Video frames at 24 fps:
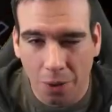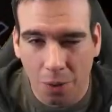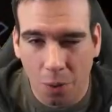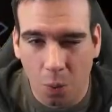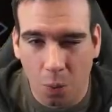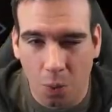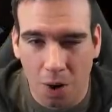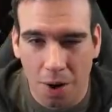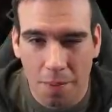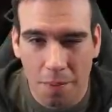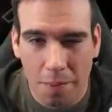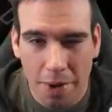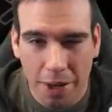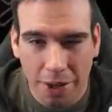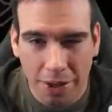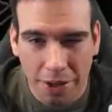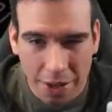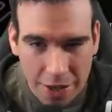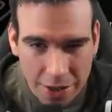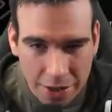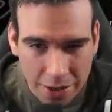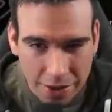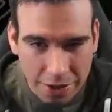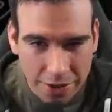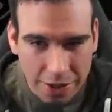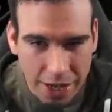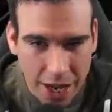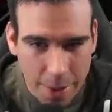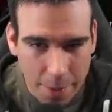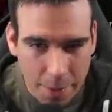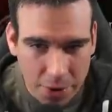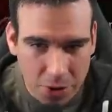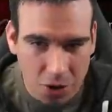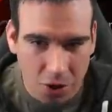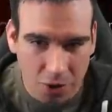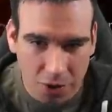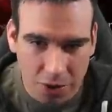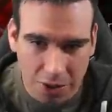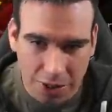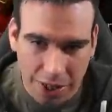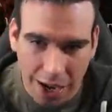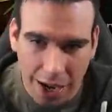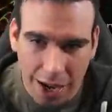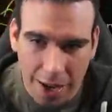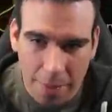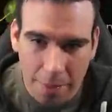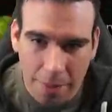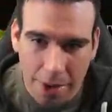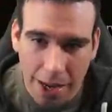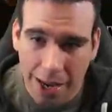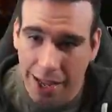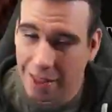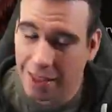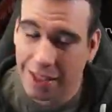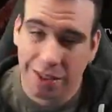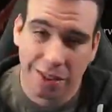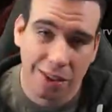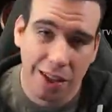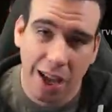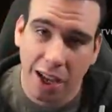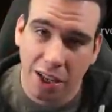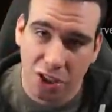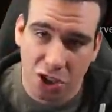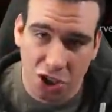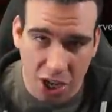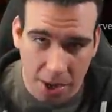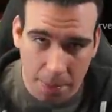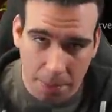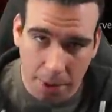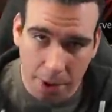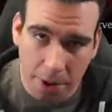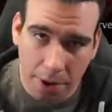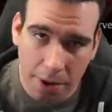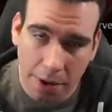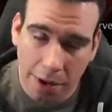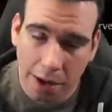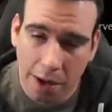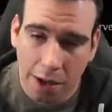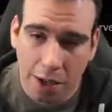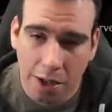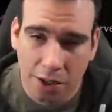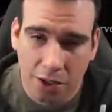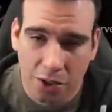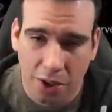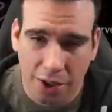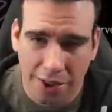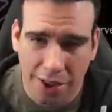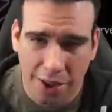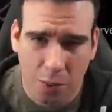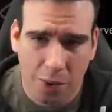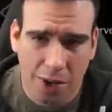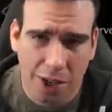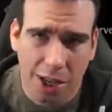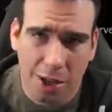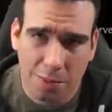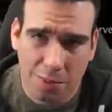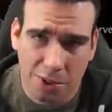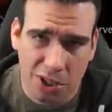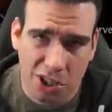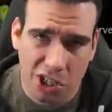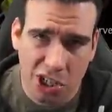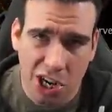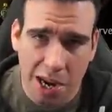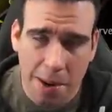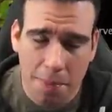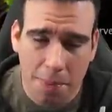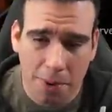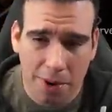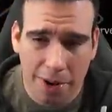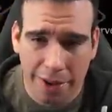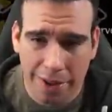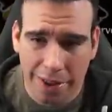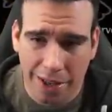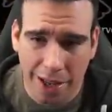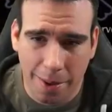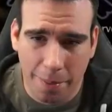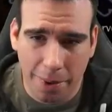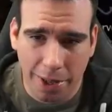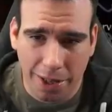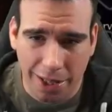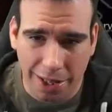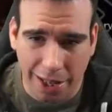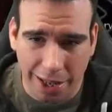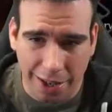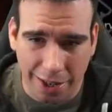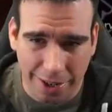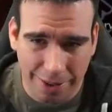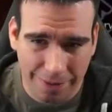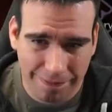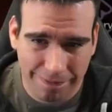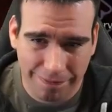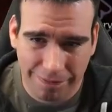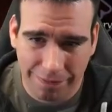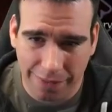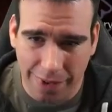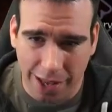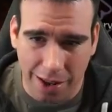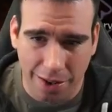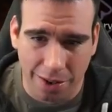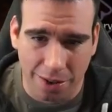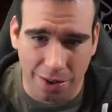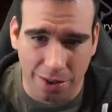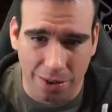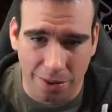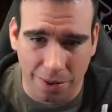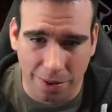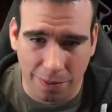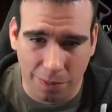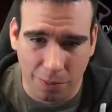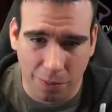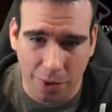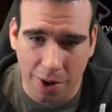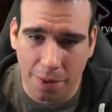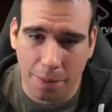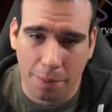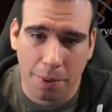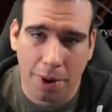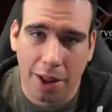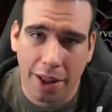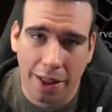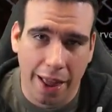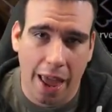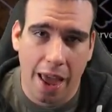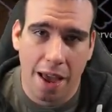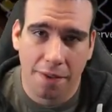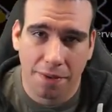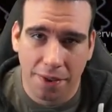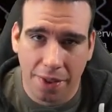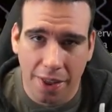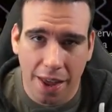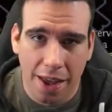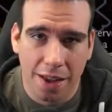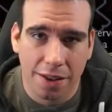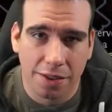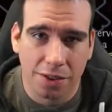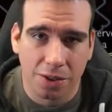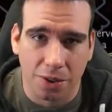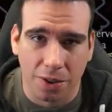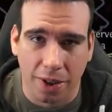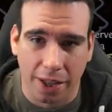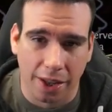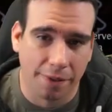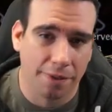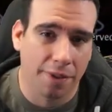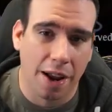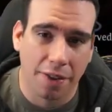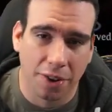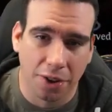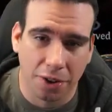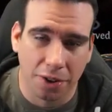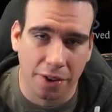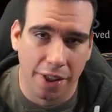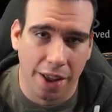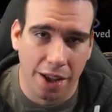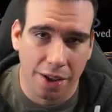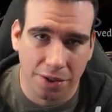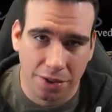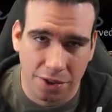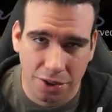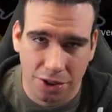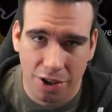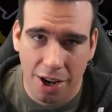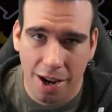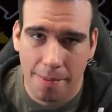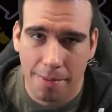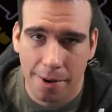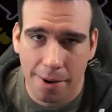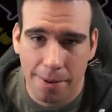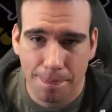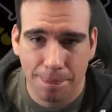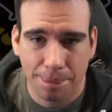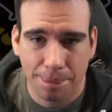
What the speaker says: 1 million damage over time, and that's not Shaper. So I think when it comes to Shaper, I think I'm at like, I don't know, whatever, probably half of that. So like 500,000 Shaper.